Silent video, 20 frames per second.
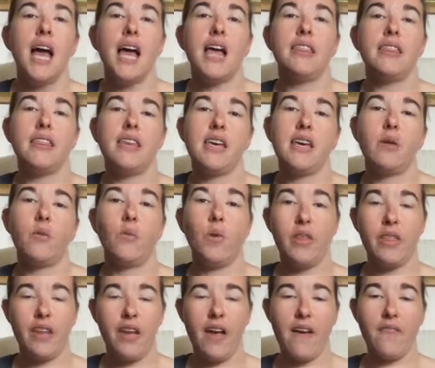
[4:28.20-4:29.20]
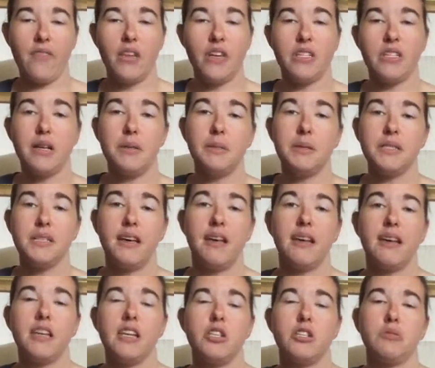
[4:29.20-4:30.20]
And then when they have their double
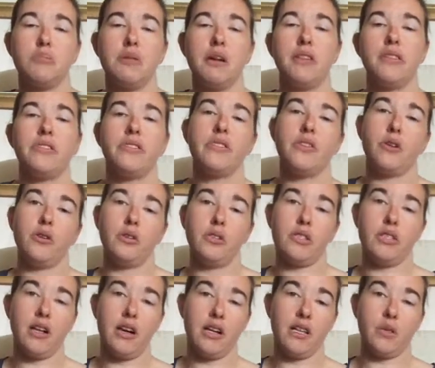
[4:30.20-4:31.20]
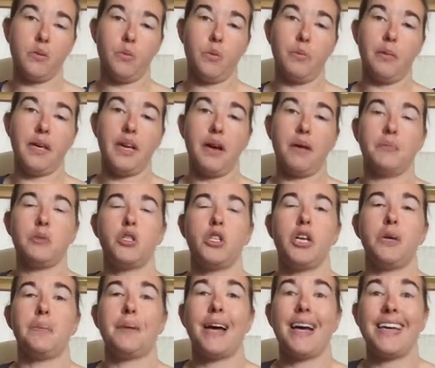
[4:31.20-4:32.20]
down each month, those yarns will become
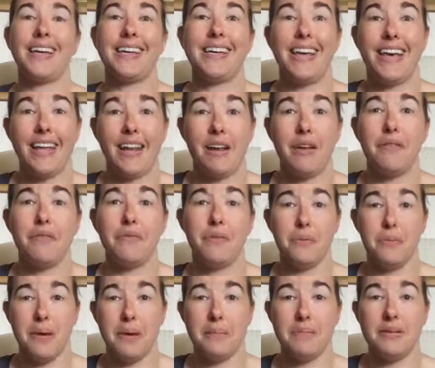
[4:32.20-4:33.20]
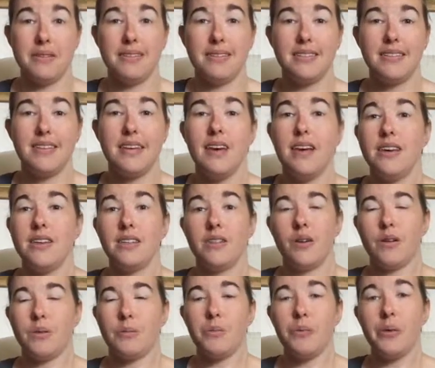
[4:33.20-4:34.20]
cheaper again for members.
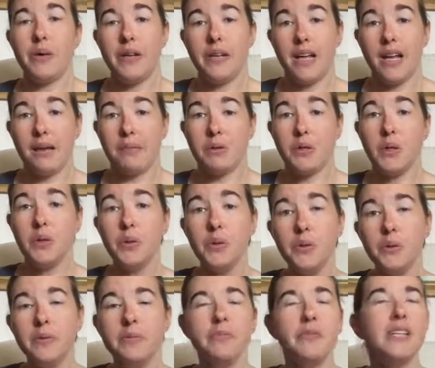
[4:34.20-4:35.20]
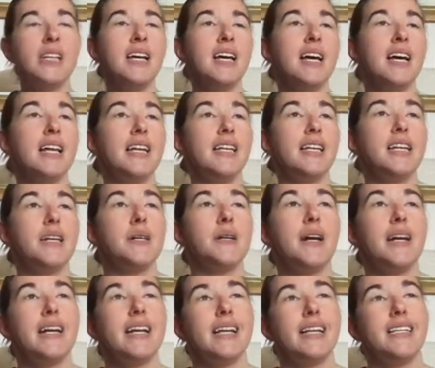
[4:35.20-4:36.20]
So it's pretty damn cool. Knit
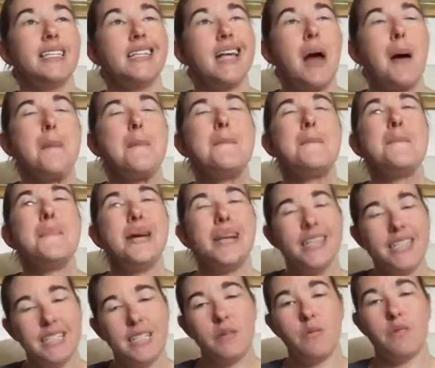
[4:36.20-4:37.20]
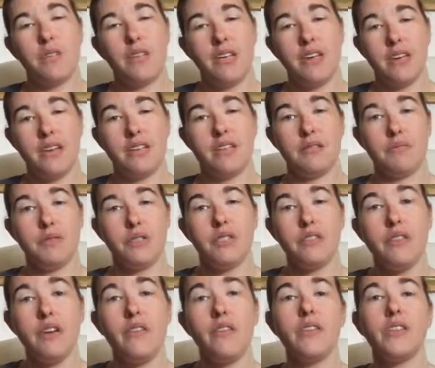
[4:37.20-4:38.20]
Crate is amazing with their customer
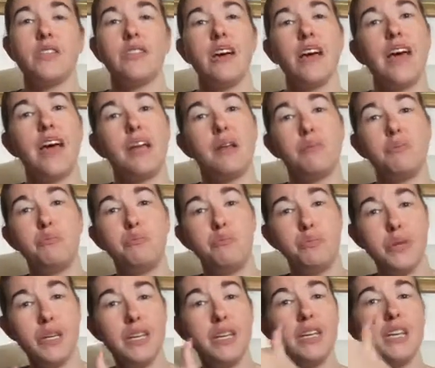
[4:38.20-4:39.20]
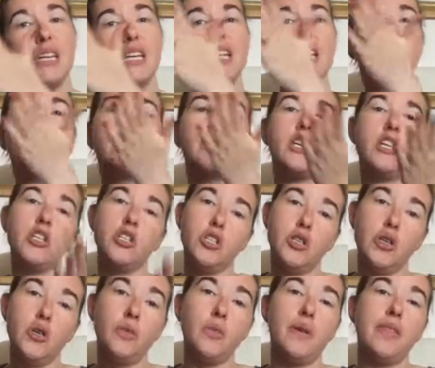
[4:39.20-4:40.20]
service. I had a bit of an
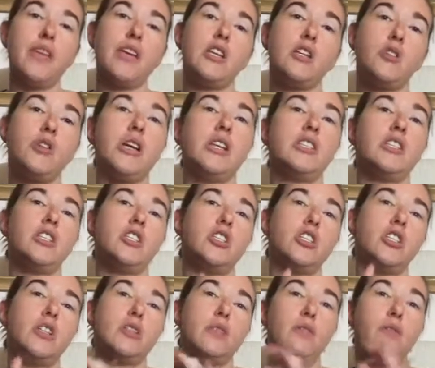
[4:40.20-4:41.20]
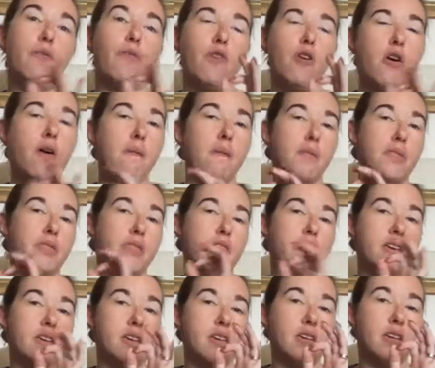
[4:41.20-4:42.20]
issue when they transitioned from
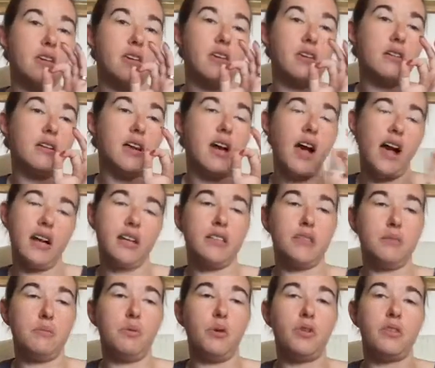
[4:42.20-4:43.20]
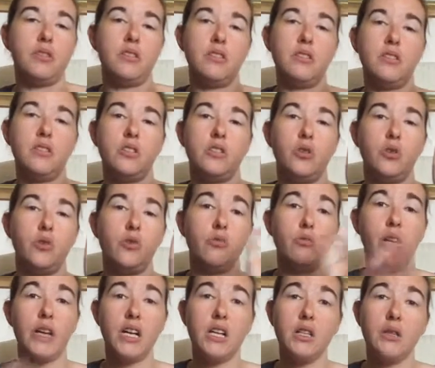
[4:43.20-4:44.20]
the artisan boxes to the
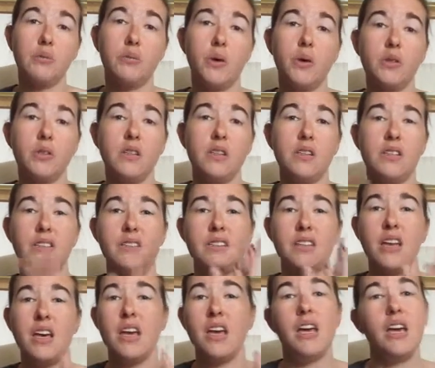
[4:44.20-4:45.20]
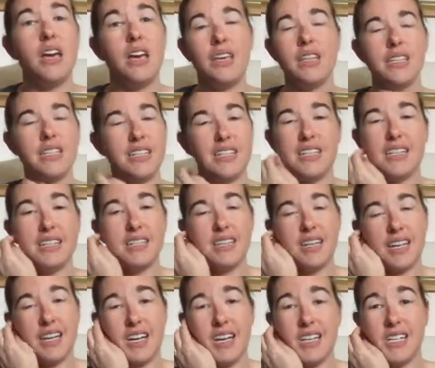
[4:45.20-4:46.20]
regular boxes. It didn't
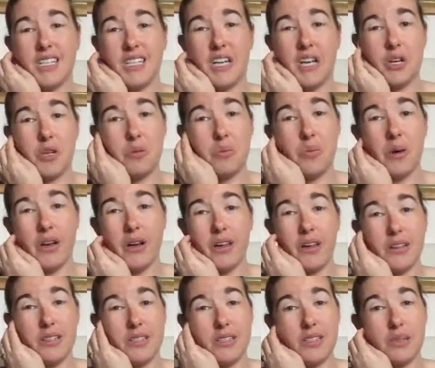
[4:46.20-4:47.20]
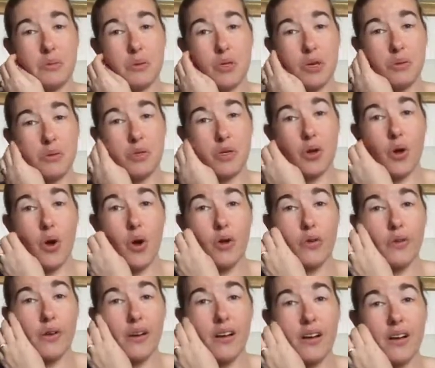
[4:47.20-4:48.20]
continue my subscription
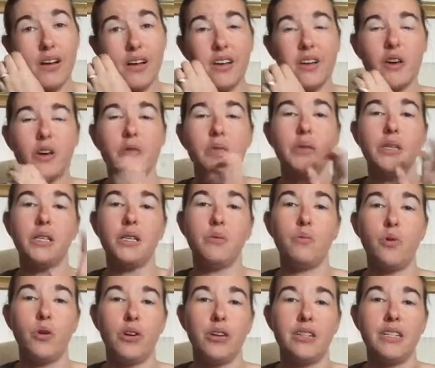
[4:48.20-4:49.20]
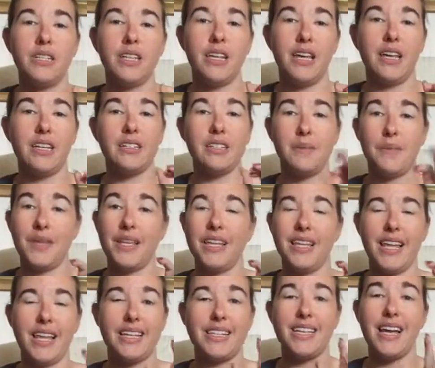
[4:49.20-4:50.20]
over, and I really wanted to get some of the
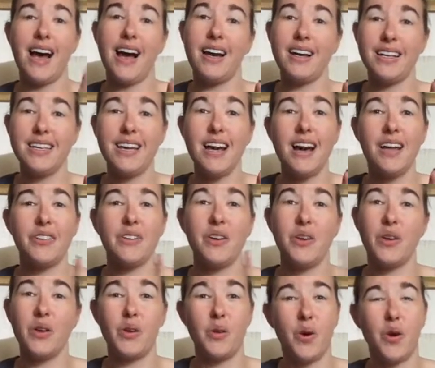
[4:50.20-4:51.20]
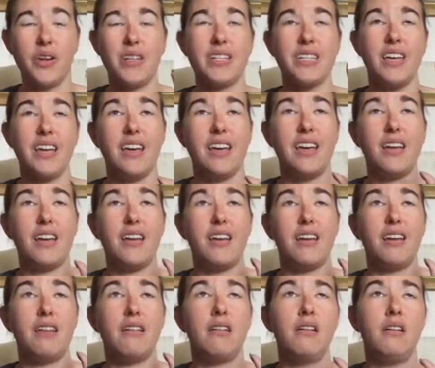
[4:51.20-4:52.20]
Lantana yarn that I got
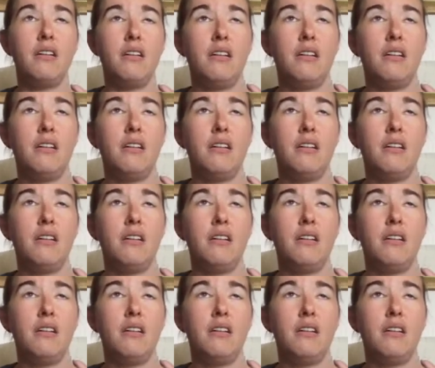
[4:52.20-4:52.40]
in